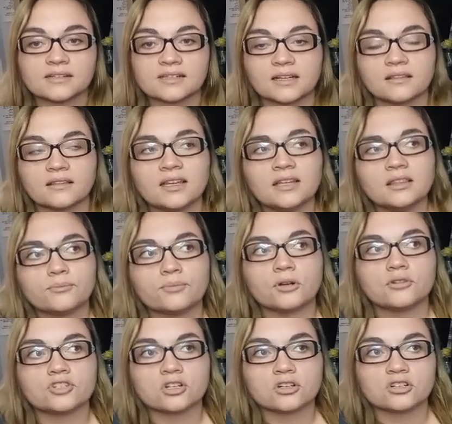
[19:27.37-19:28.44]
I think the
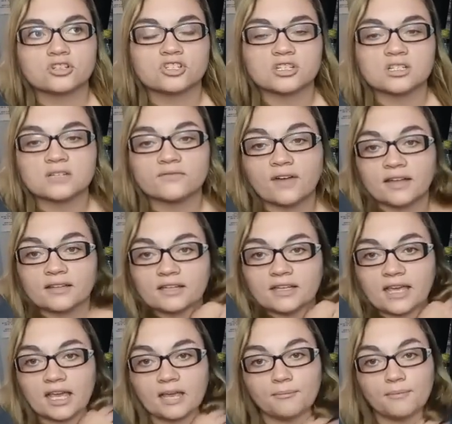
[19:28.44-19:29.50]
brochures just finally
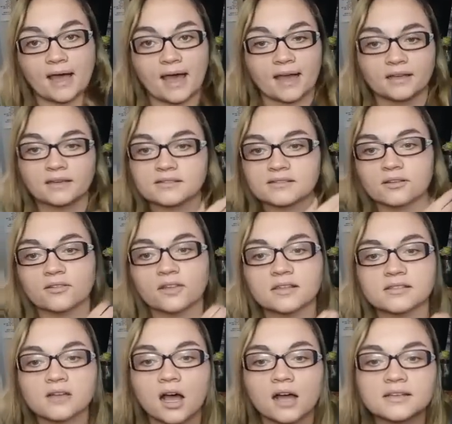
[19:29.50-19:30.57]
came back, so
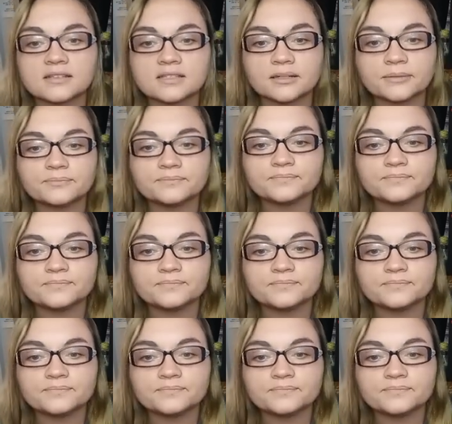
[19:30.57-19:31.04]
that's awesome.